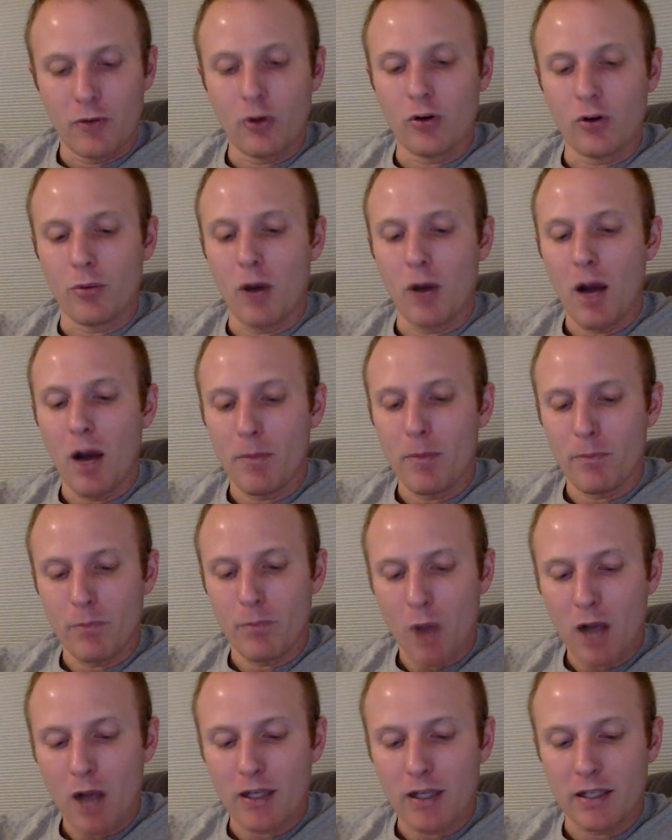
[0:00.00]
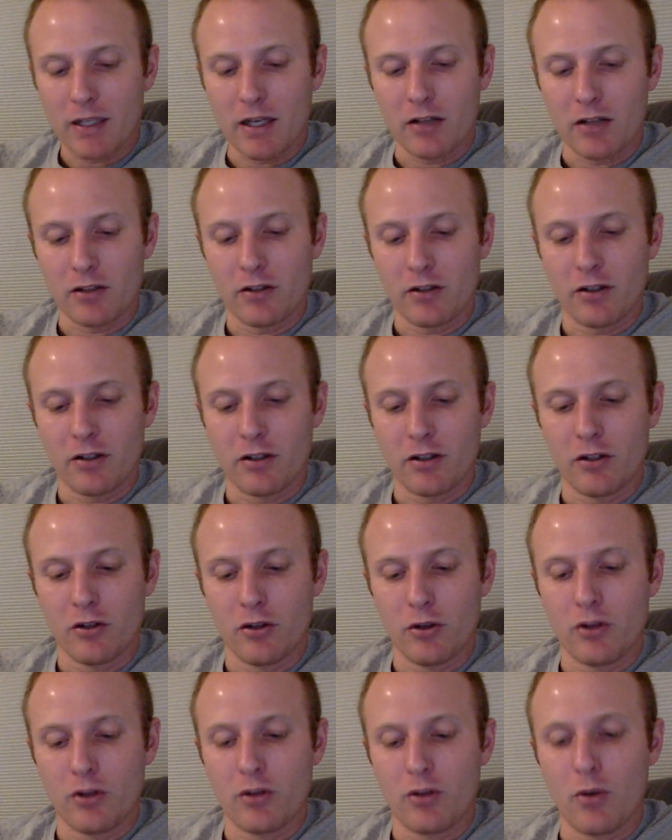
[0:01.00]
that if a little pop, pocket
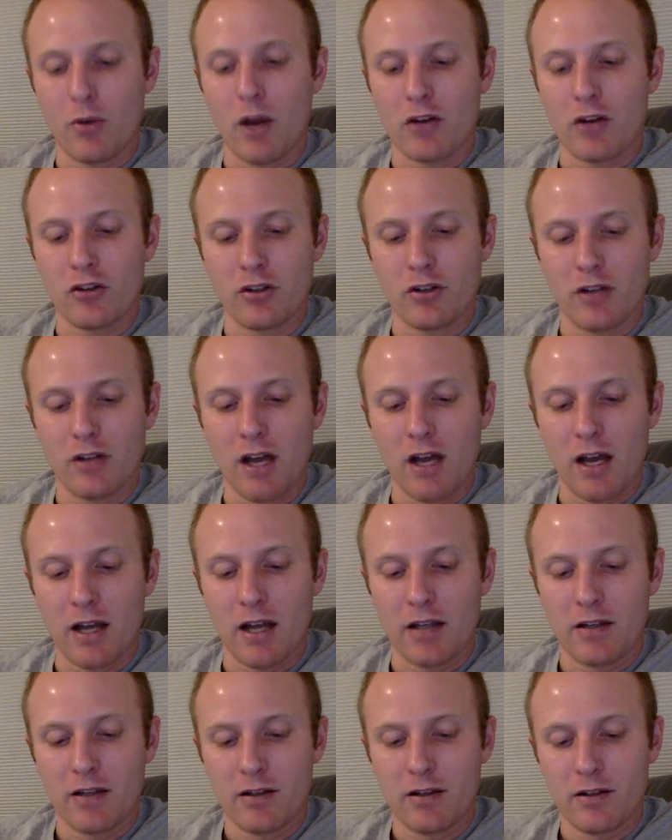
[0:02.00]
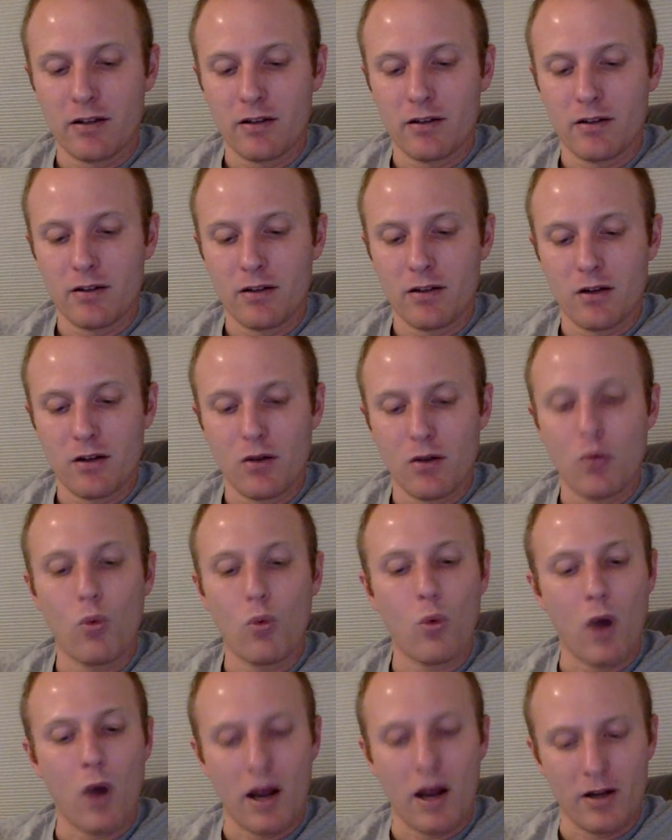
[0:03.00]
calculator can do it, then why shouldn't I?
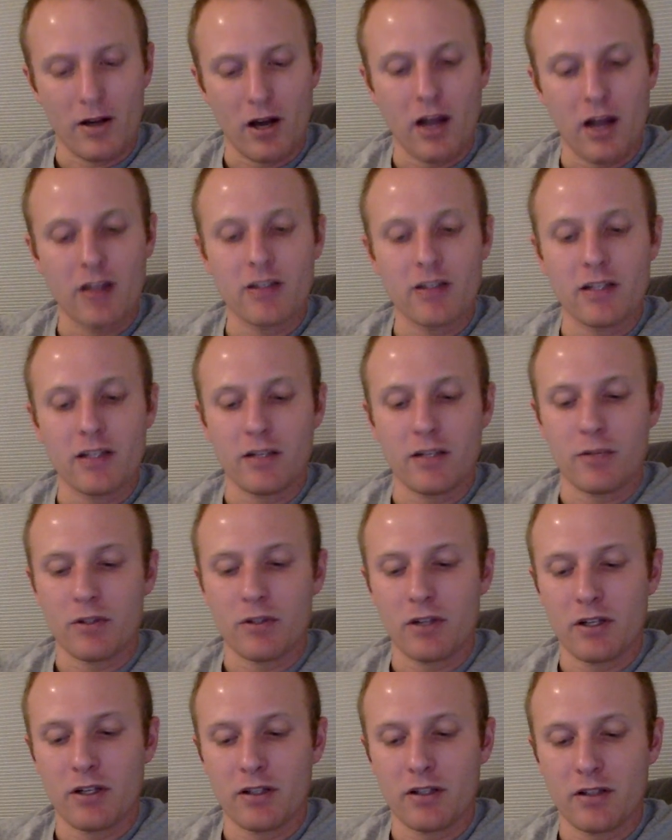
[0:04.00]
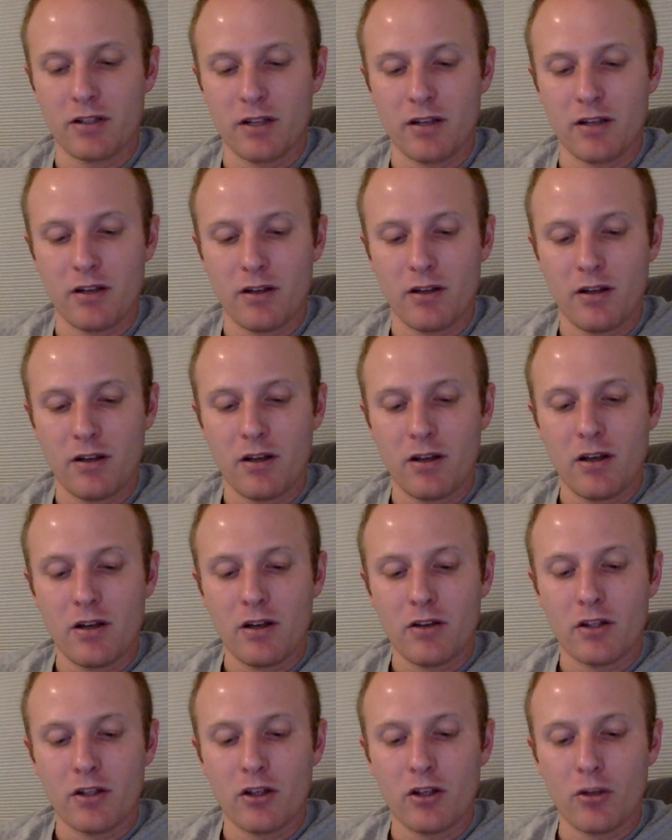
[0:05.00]
Why not, indeed, Miss Honey said.
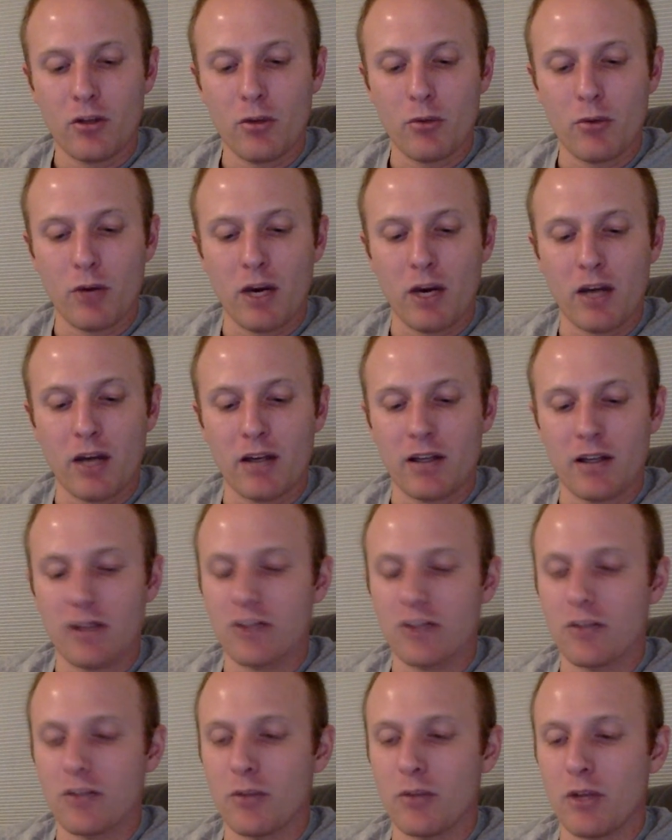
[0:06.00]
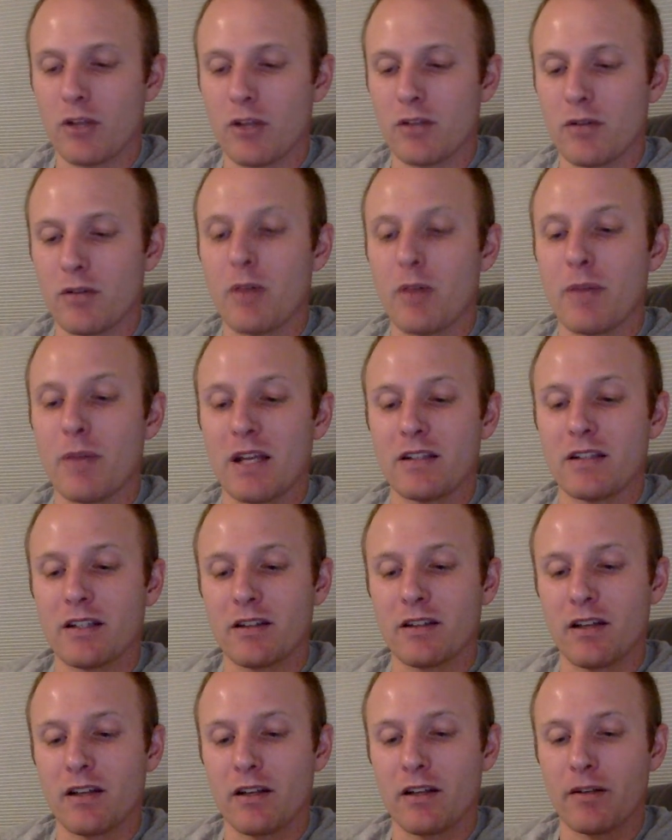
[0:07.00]
The human brain is an amaz-
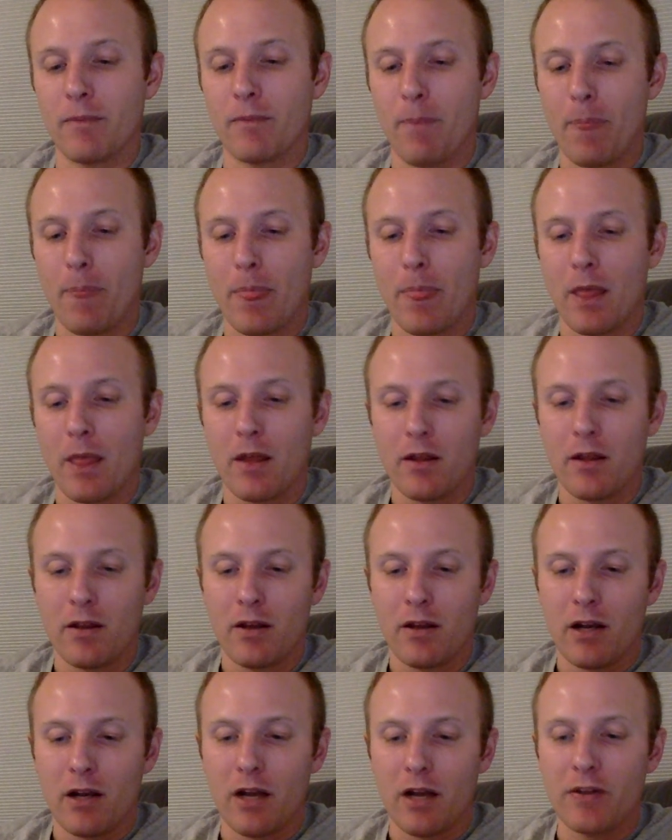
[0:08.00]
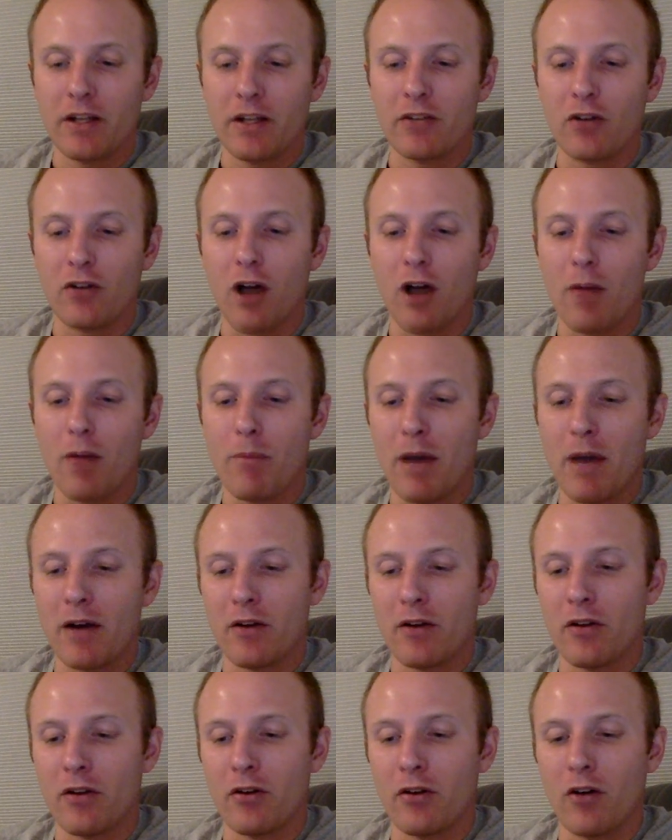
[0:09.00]
amazing thing. I think it's a
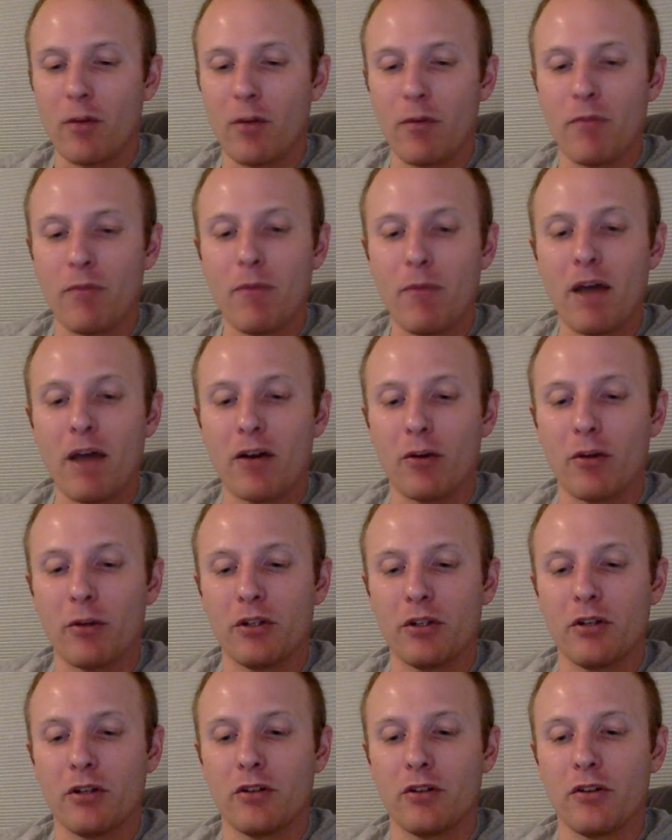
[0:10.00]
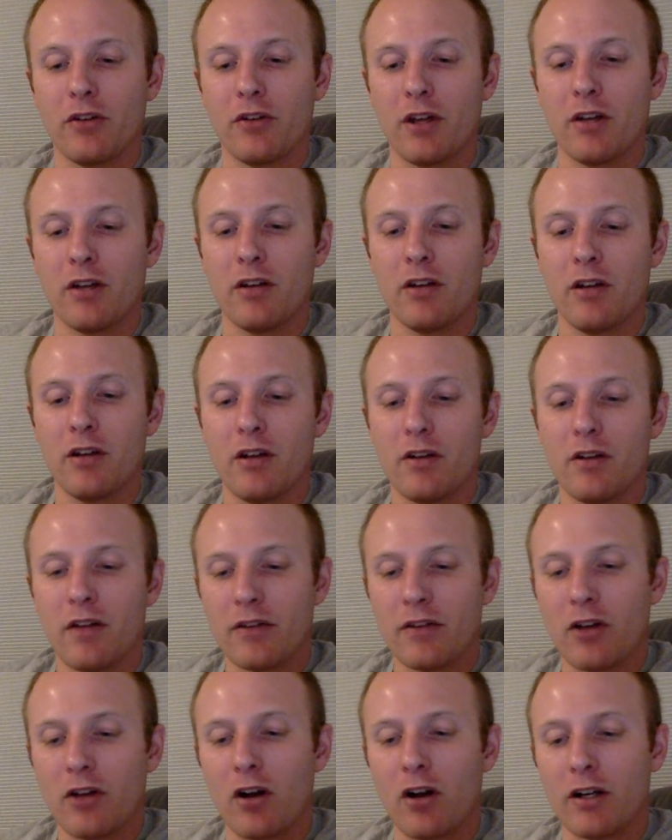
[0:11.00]
lot better than a lump of metal, Matilda said.
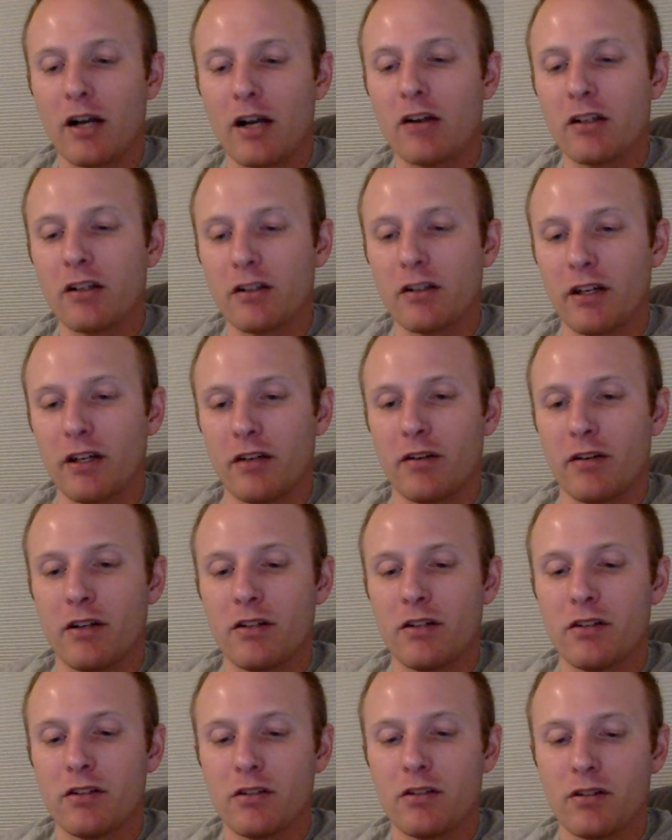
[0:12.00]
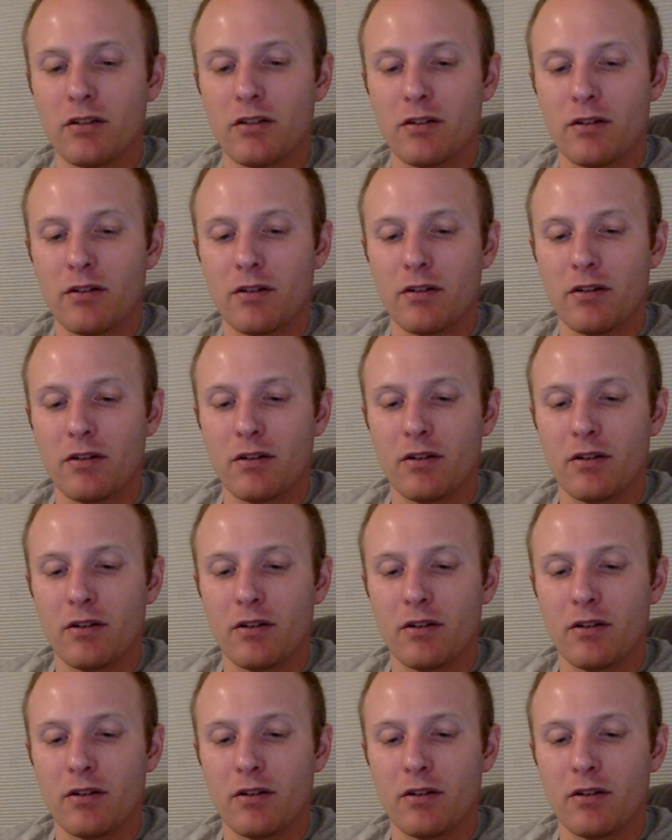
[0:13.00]
That's all a calculator is.